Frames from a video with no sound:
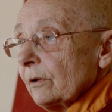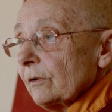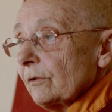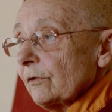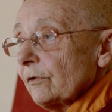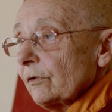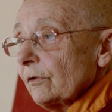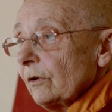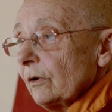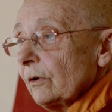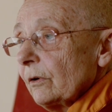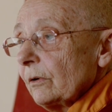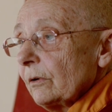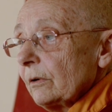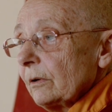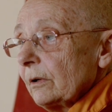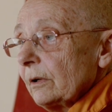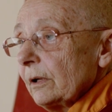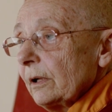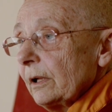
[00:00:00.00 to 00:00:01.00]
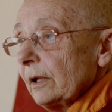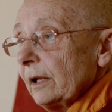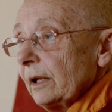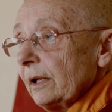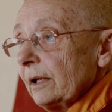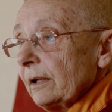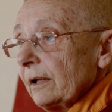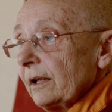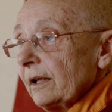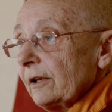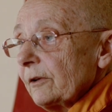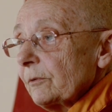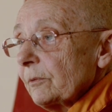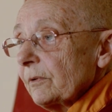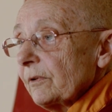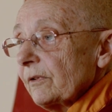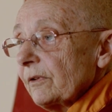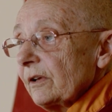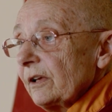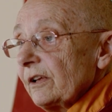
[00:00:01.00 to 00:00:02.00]
So it
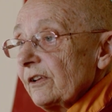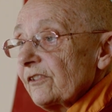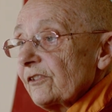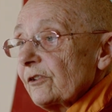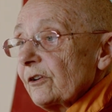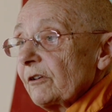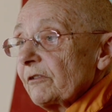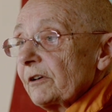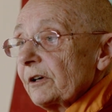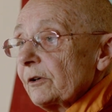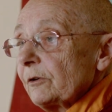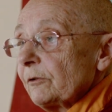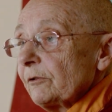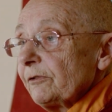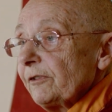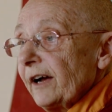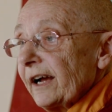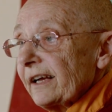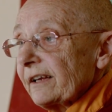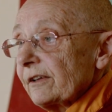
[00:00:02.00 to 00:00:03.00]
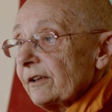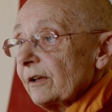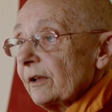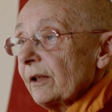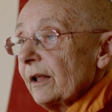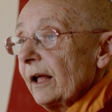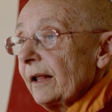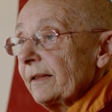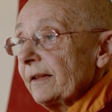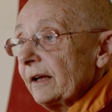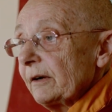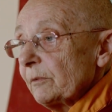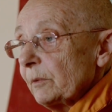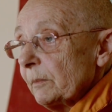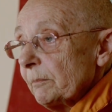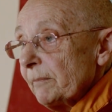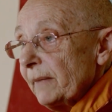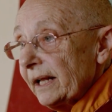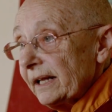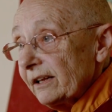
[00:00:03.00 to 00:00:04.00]
was a historical factor, and there
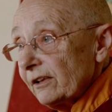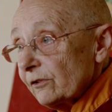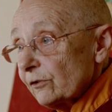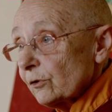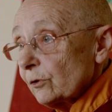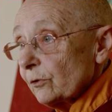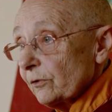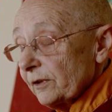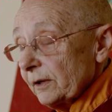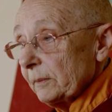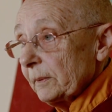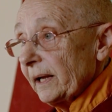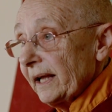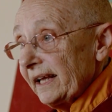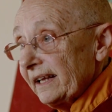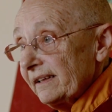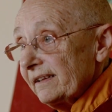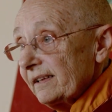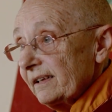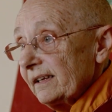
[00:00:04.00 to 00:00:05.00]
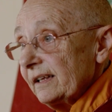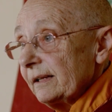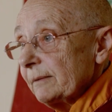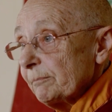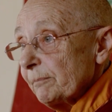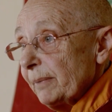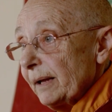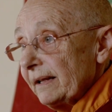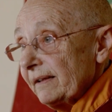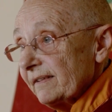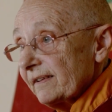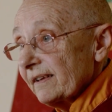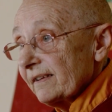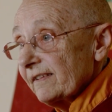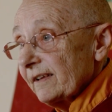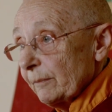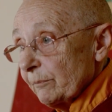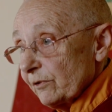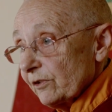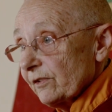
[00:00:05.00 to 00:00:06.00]
were many schools. There were 18 basic
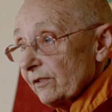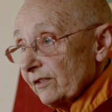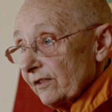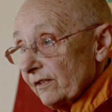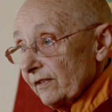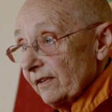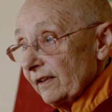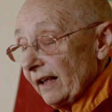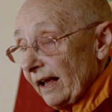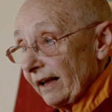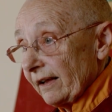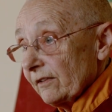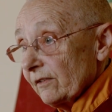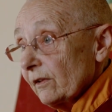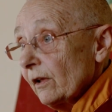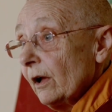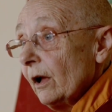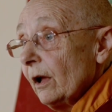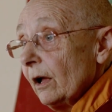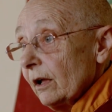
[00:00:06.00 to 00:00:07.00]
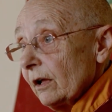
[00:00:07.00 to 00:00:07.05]
subsects.